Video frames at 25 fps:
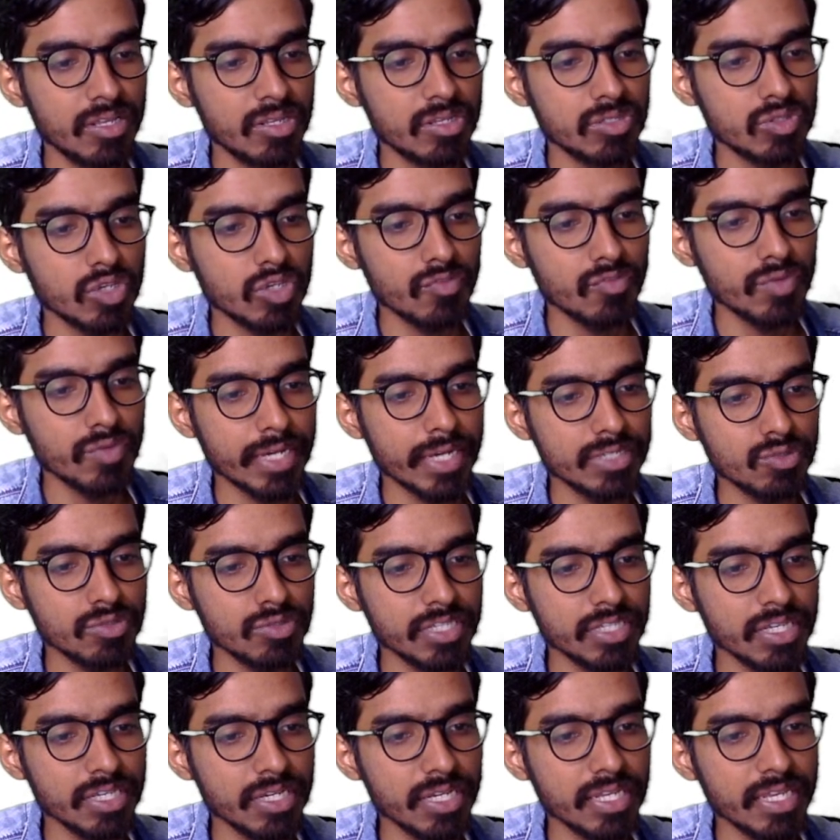So if
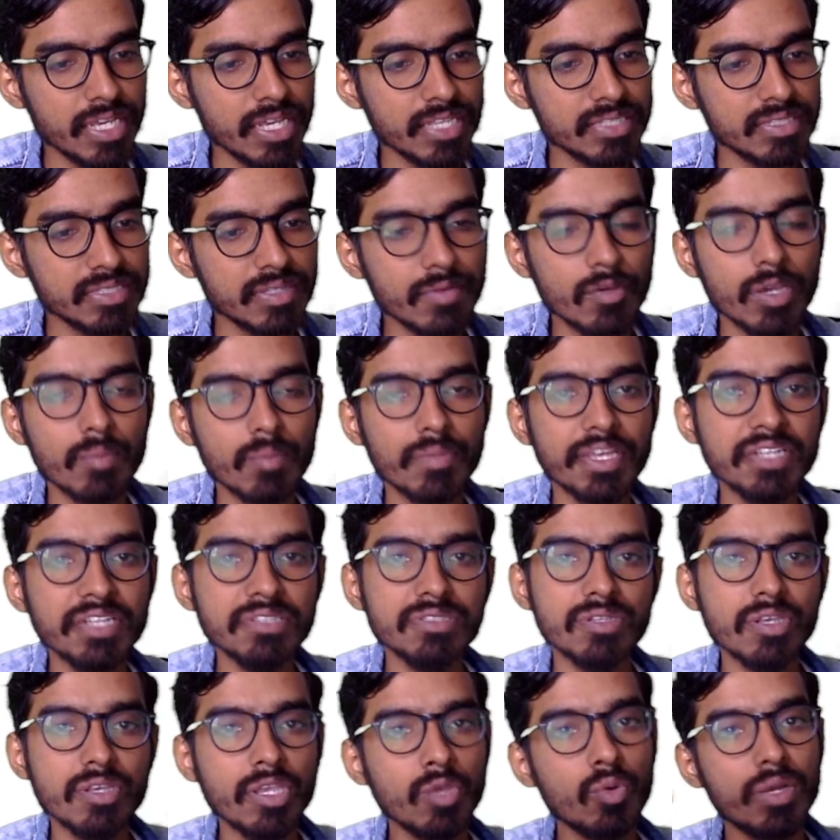choosing dx dy
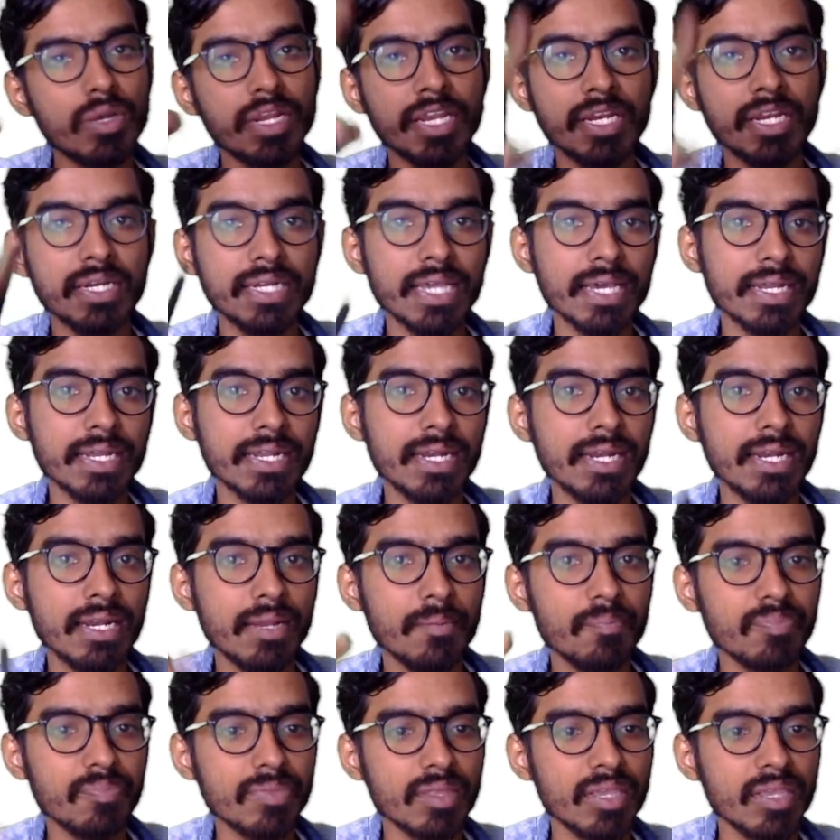means your integral
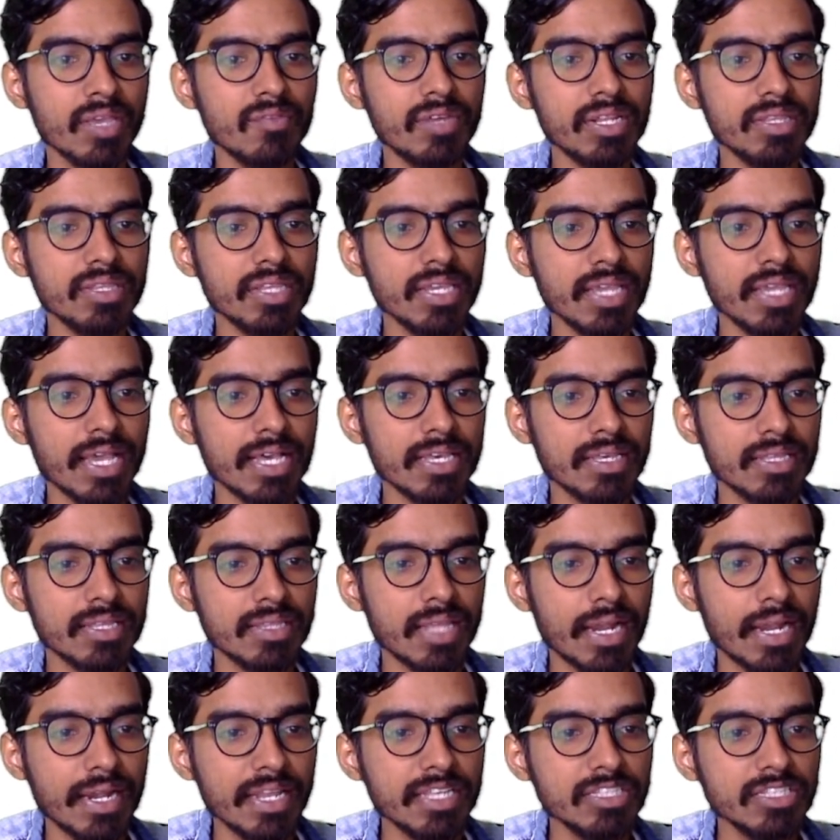everything
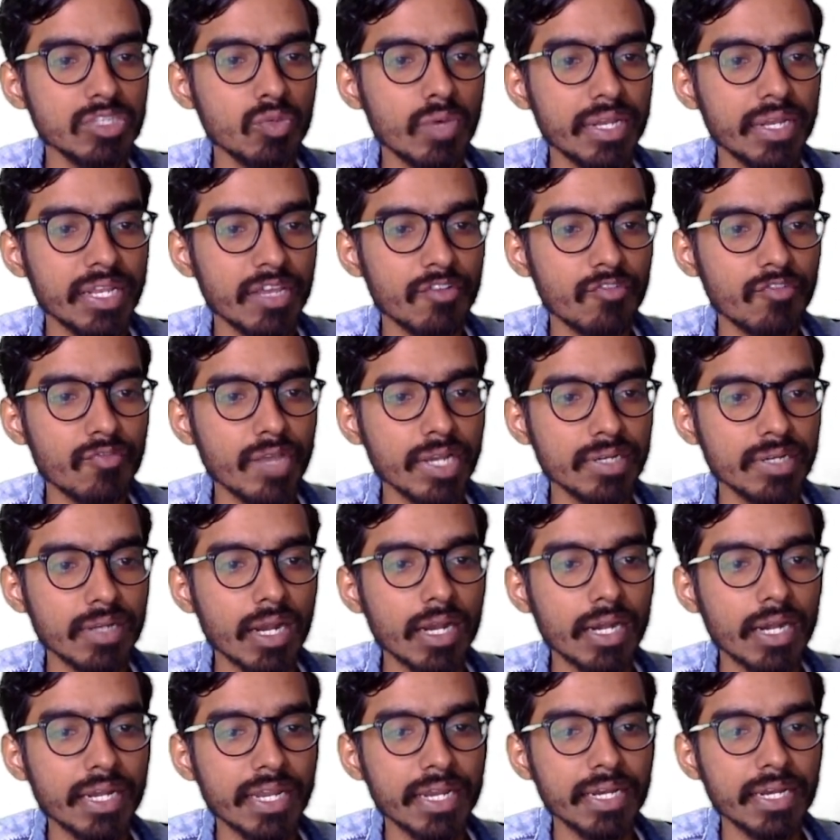that is your f vector
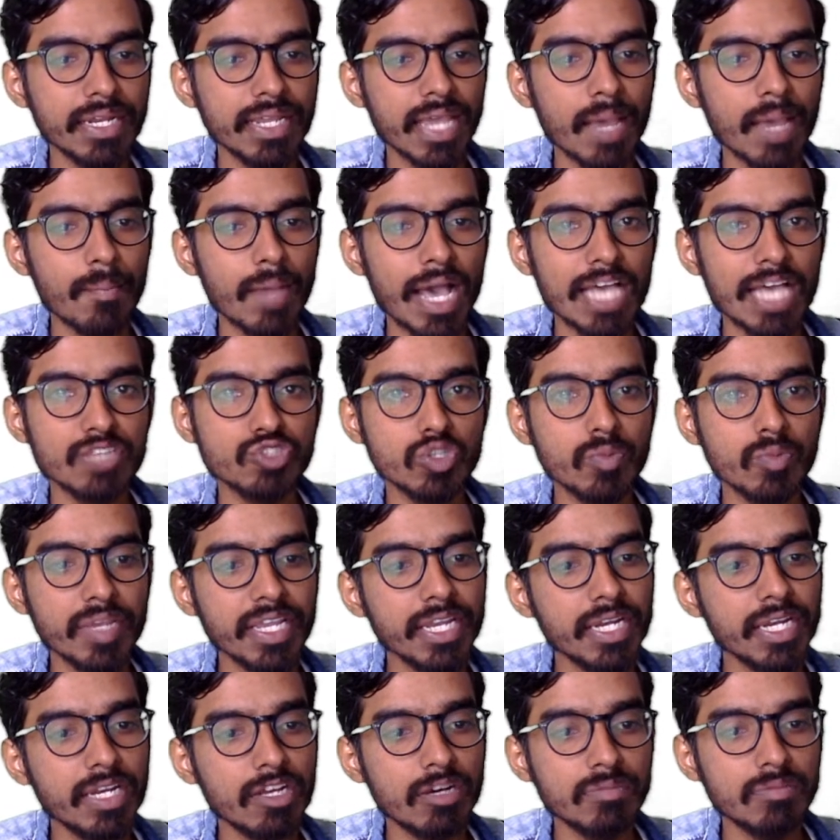dot n cap has to be
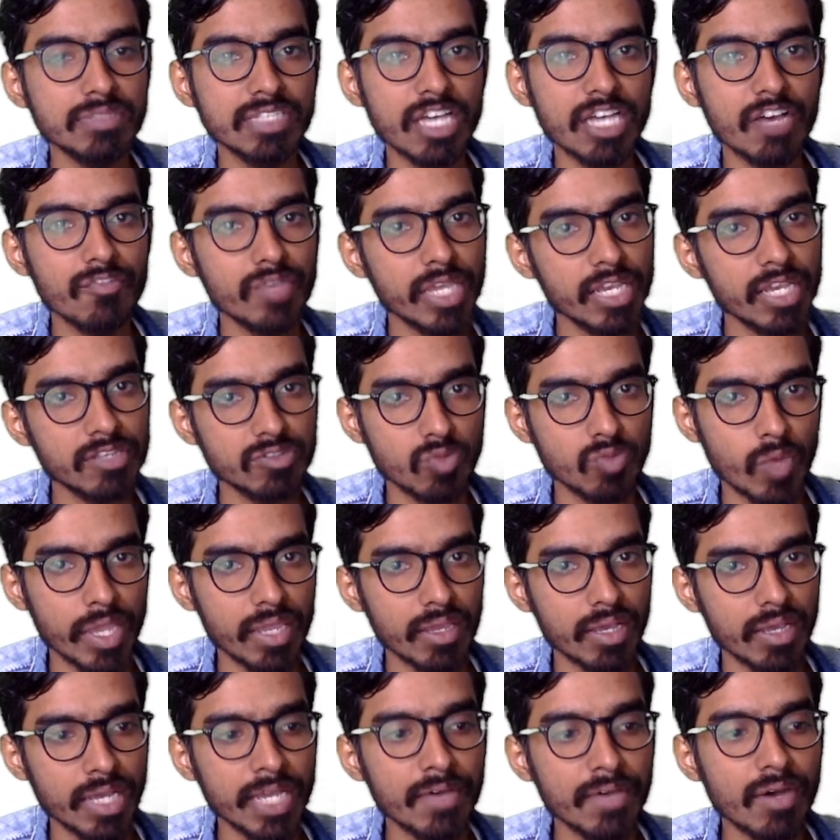in terms of xy.
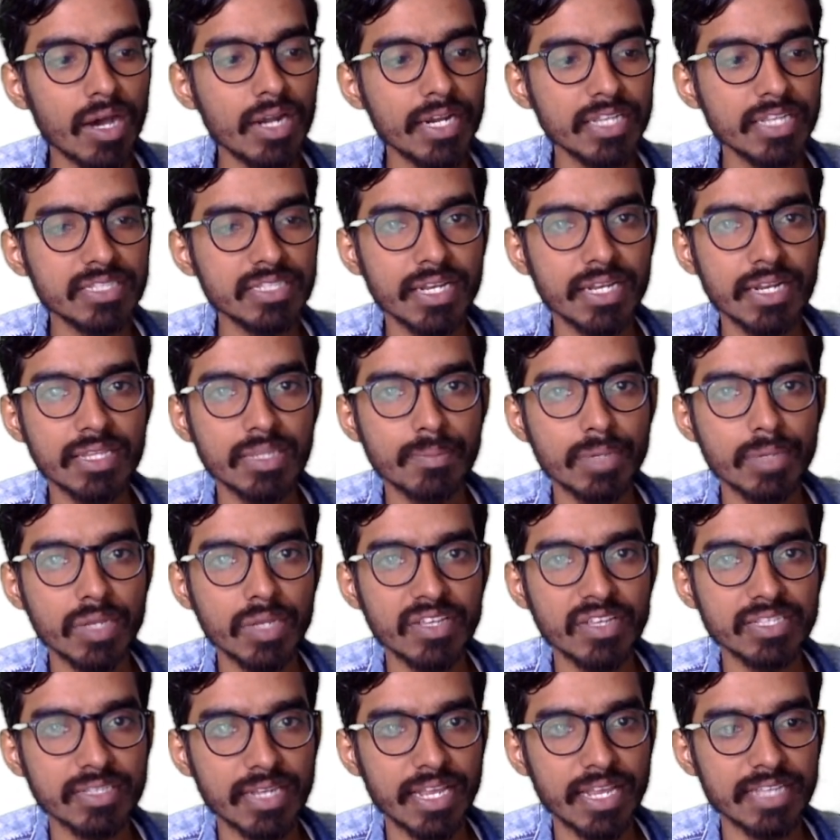I have already said in the
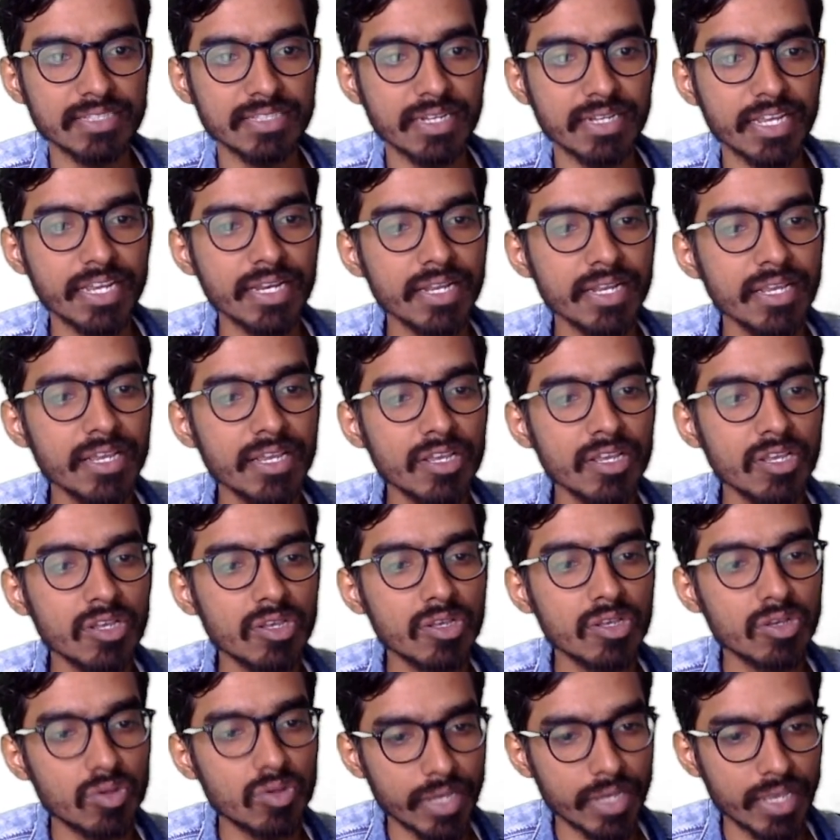previous class, right?
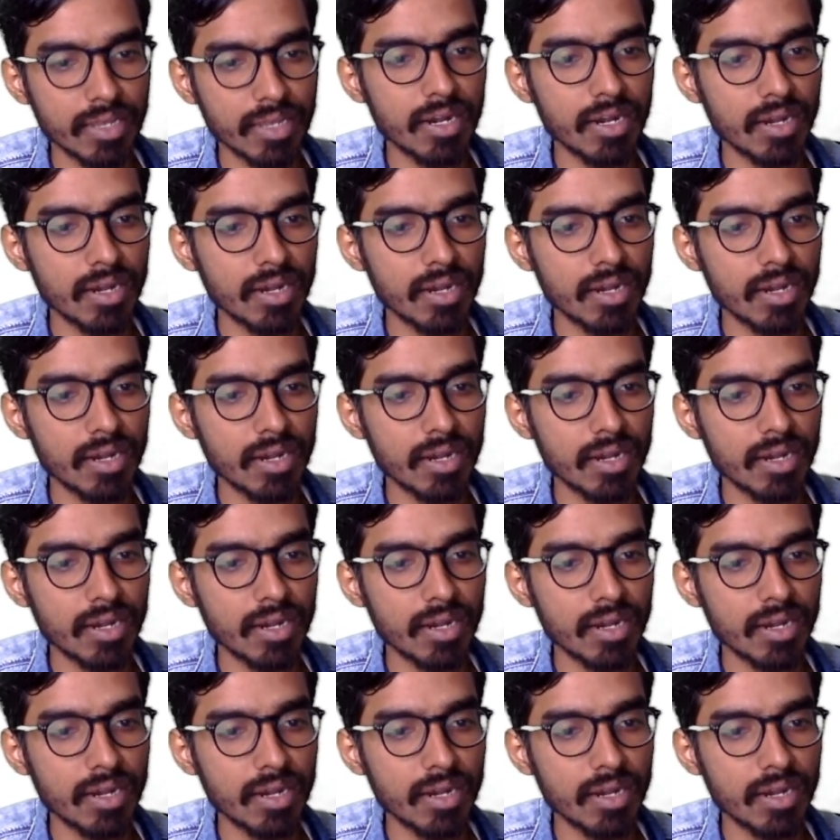Okay,